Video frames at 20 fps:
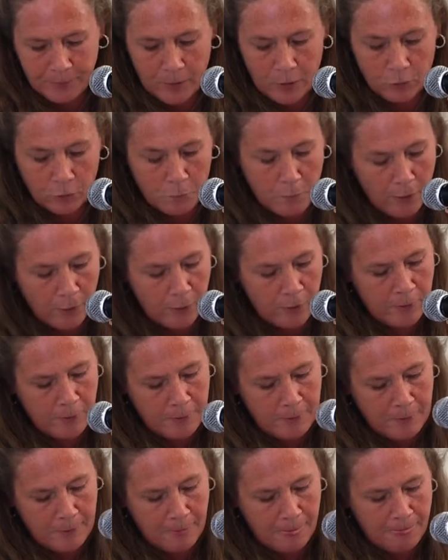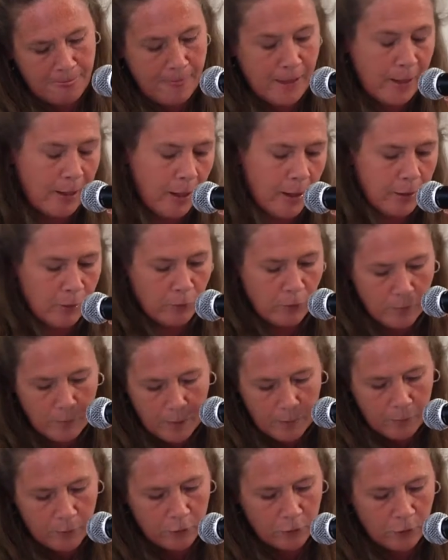His mother, he kind of
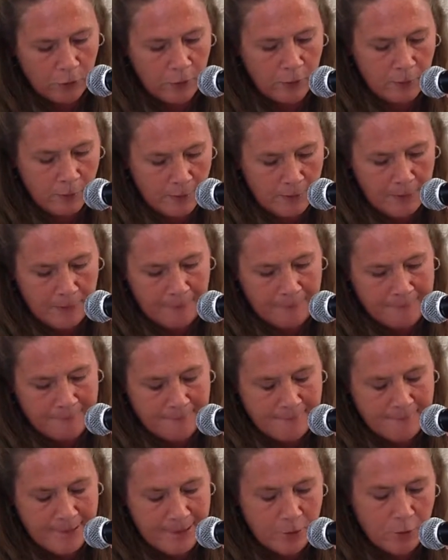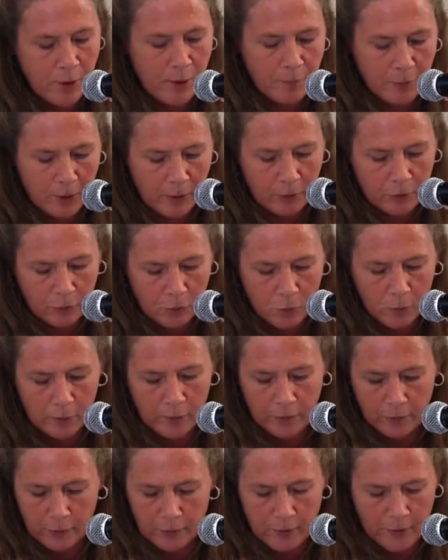remembers her. He dropped out of school
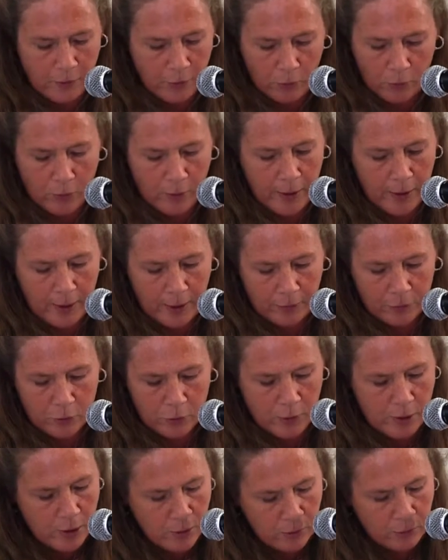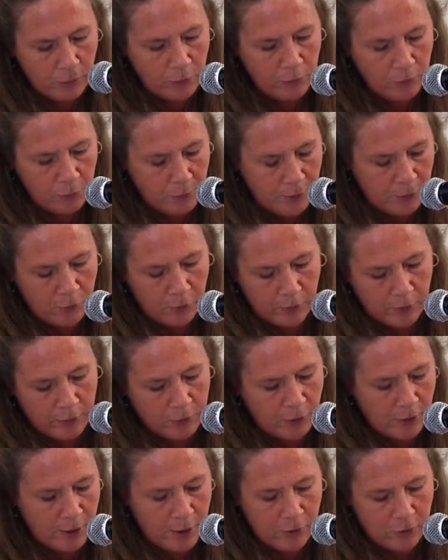in the 10th grade after years of special
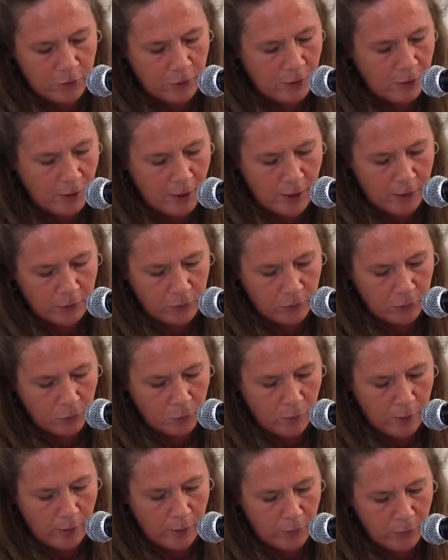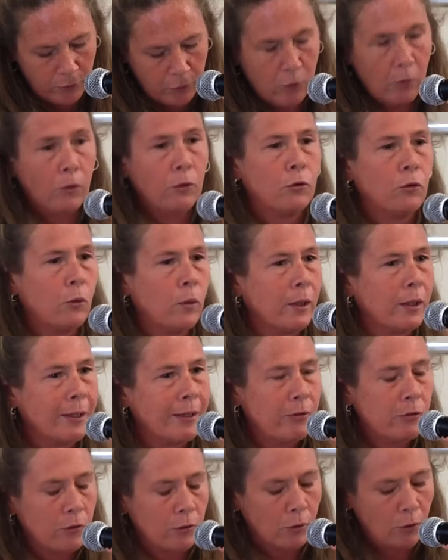education classes where he was told to at
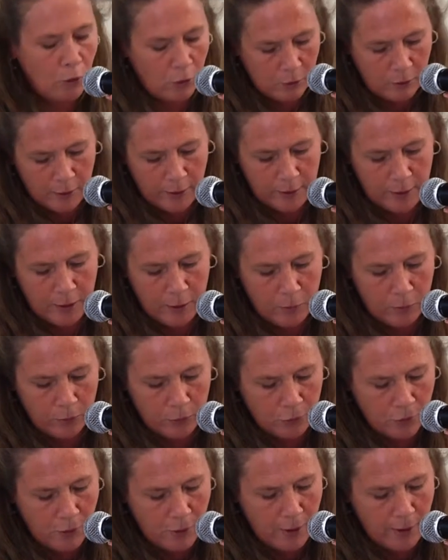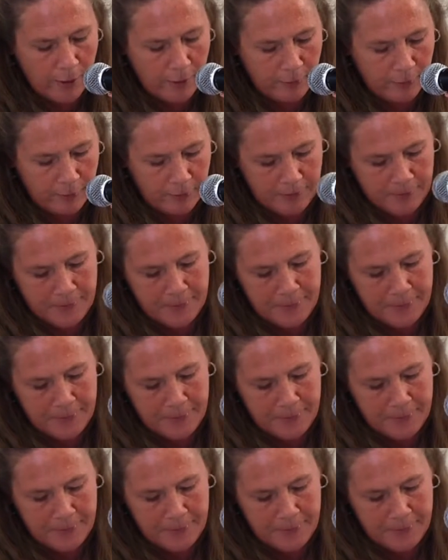least look like he was trying.